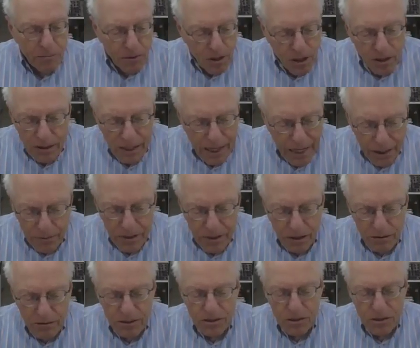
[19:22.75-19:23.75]
No, how do we
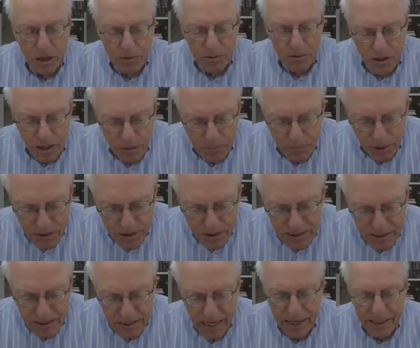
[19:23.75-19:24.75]
know this? The
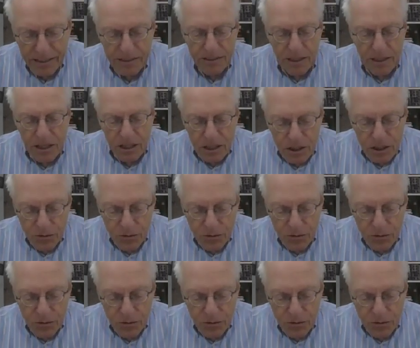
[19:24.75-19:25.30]
Pasuk says,